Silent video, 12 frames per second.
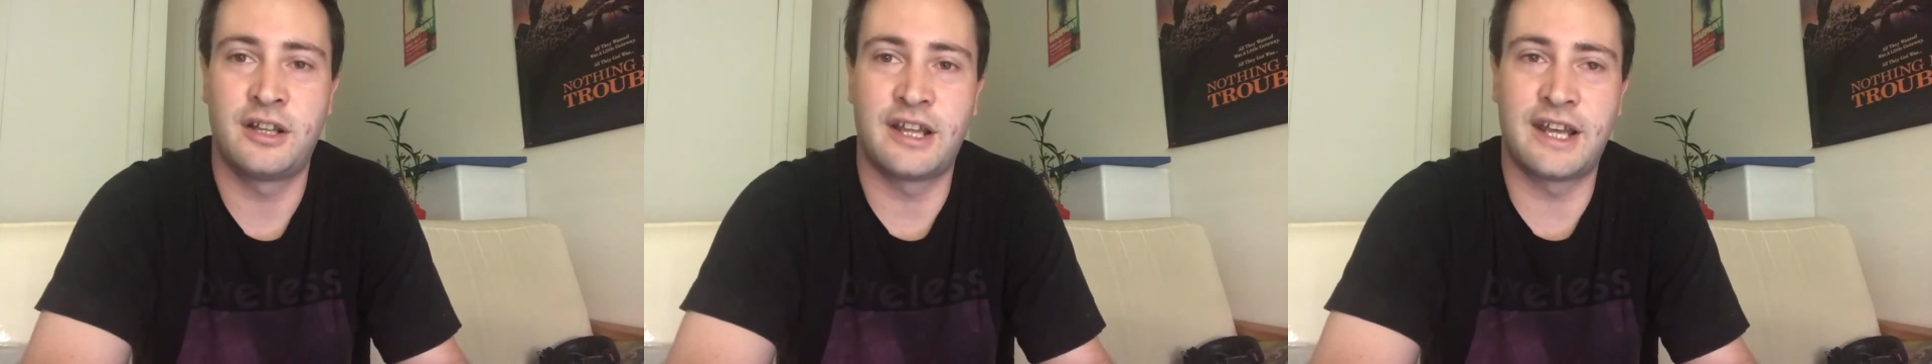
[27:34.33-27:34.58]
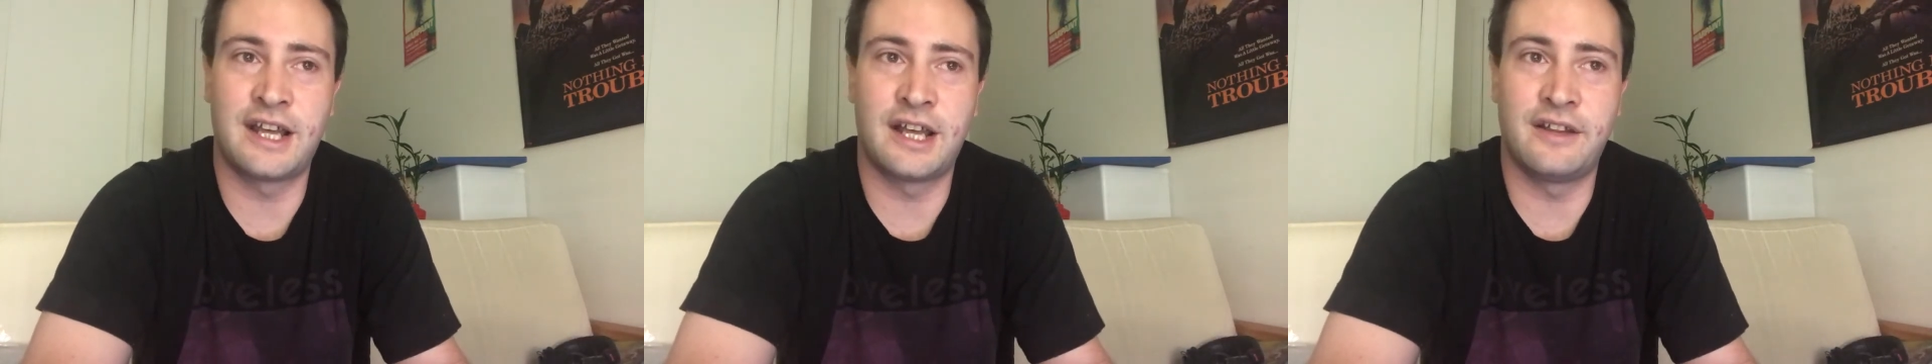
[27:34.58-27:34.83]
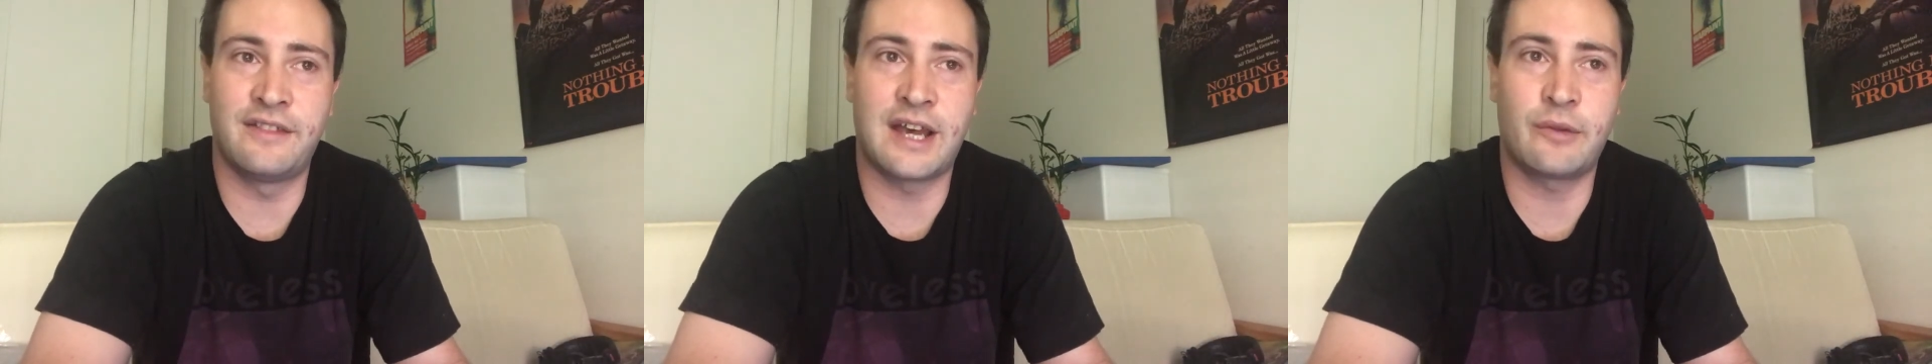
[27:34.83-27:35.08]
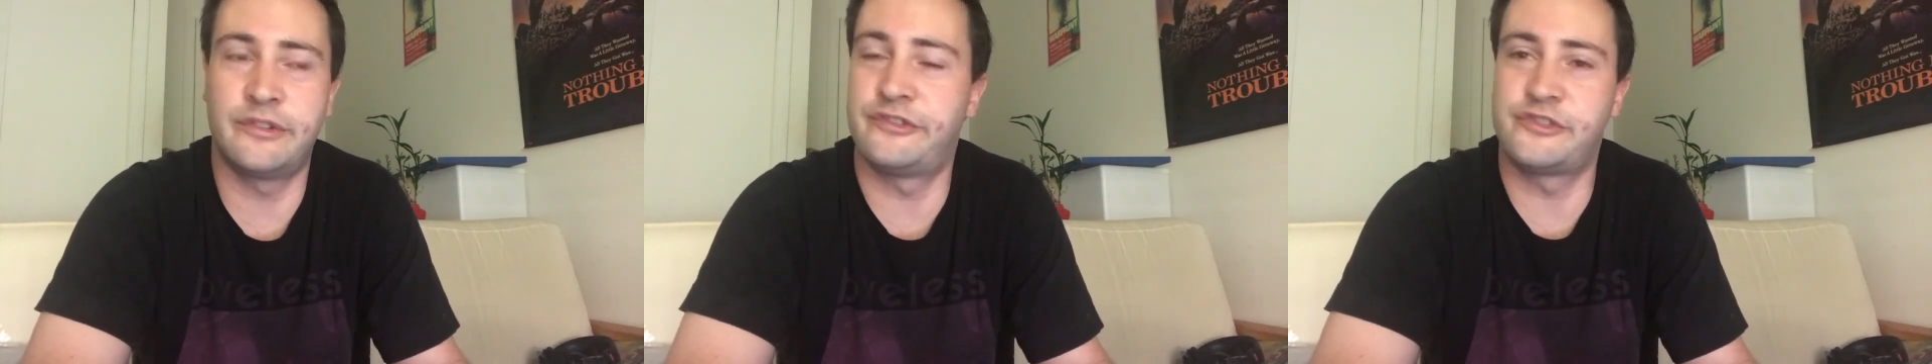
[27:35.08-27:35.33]
and
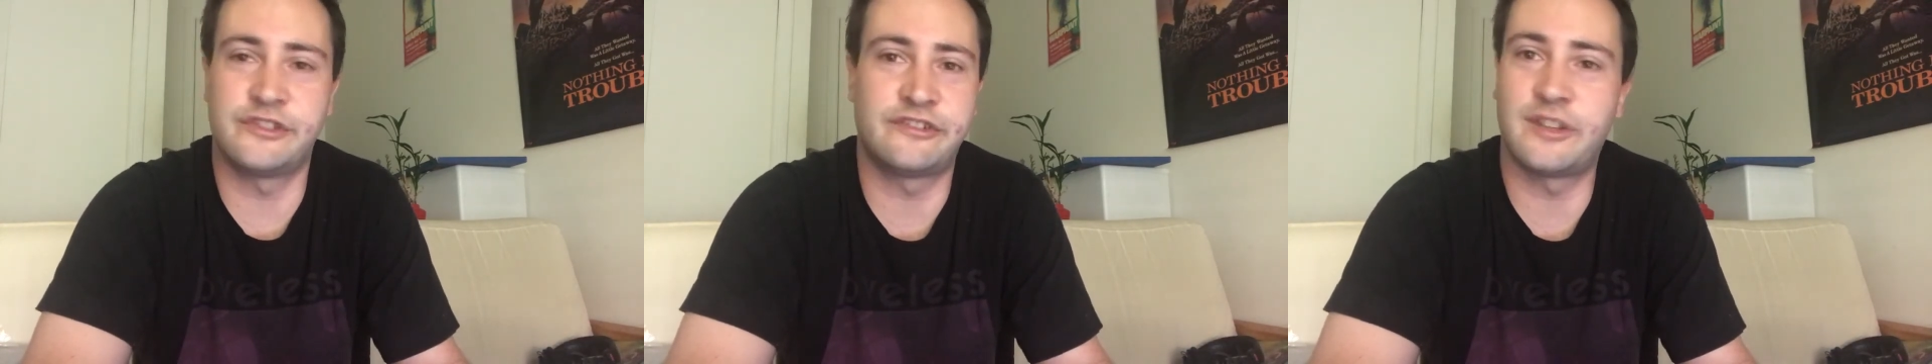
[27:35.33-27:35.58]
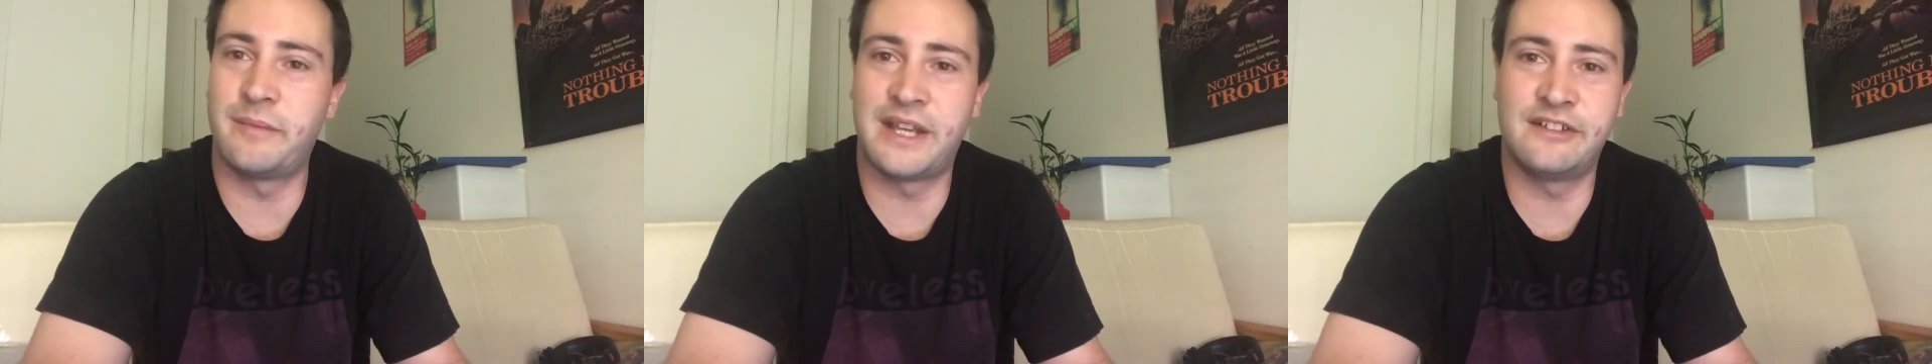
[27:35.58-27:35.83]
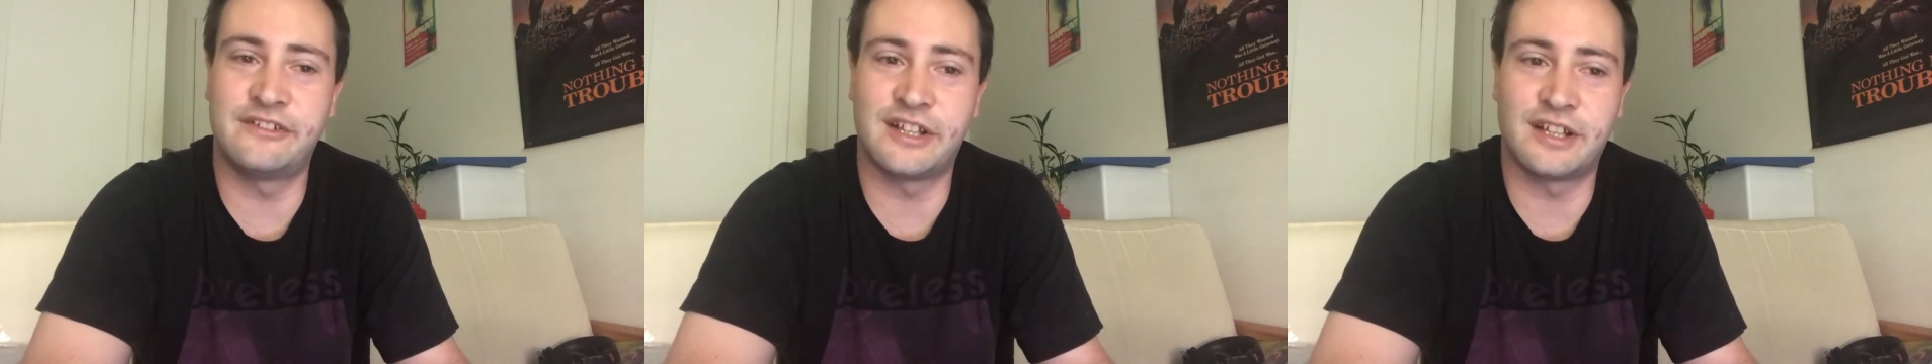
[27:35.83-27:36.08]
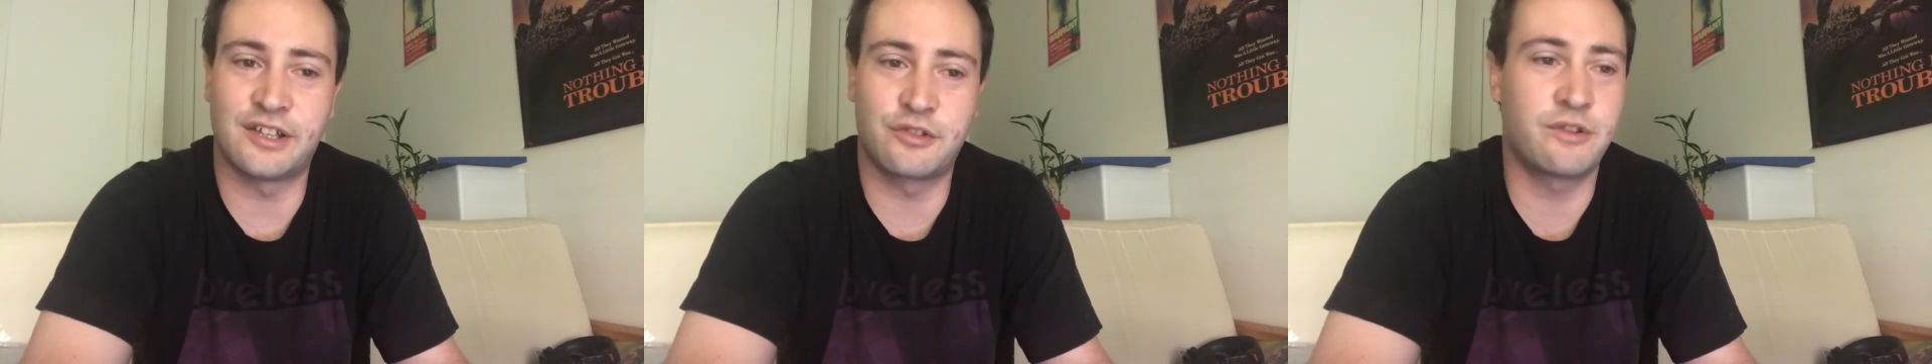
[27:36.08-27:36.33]
that was just
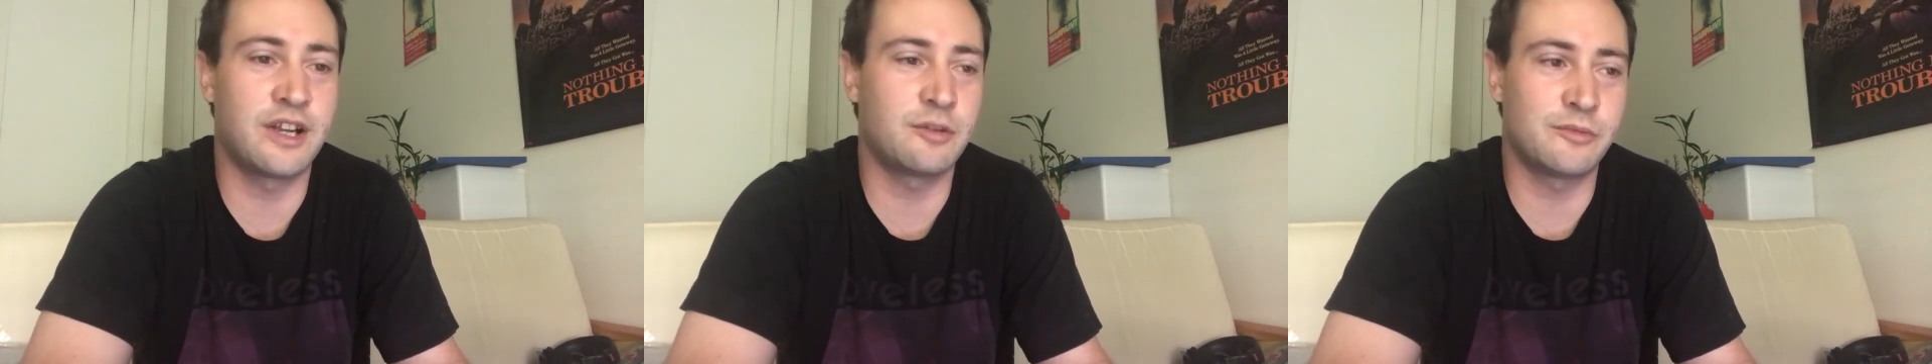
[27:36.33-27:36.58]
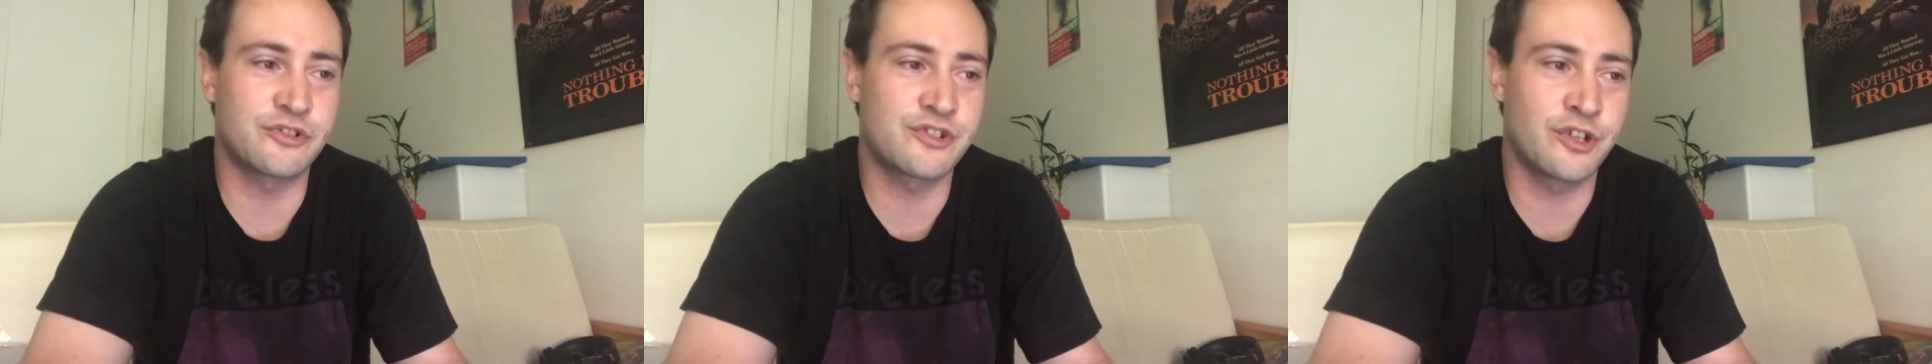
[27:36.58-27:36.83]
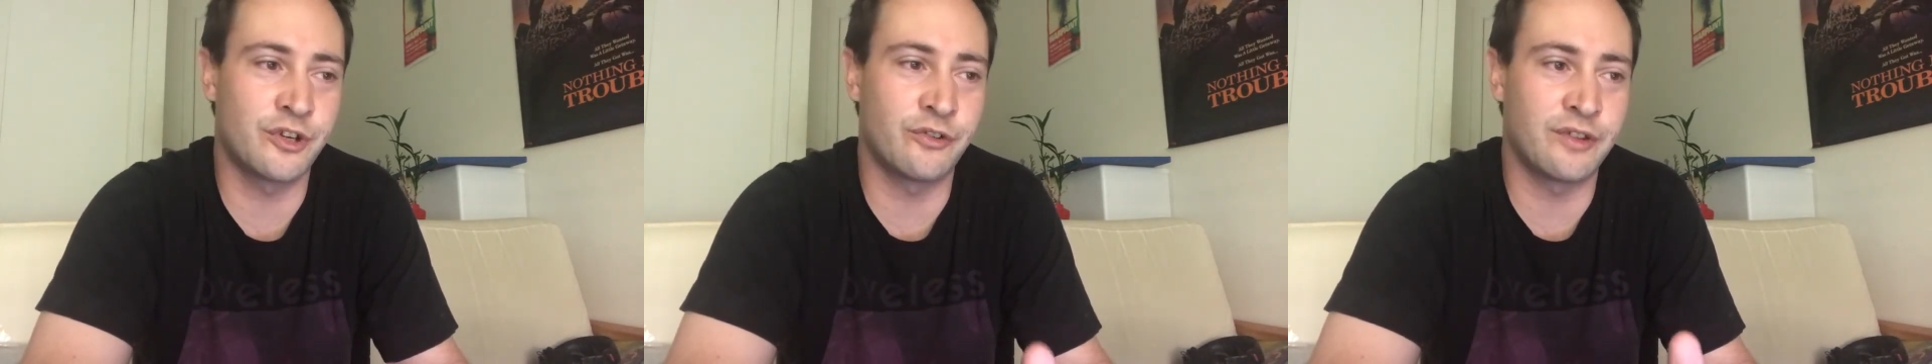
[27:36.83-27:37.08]
amazing. Incredible show.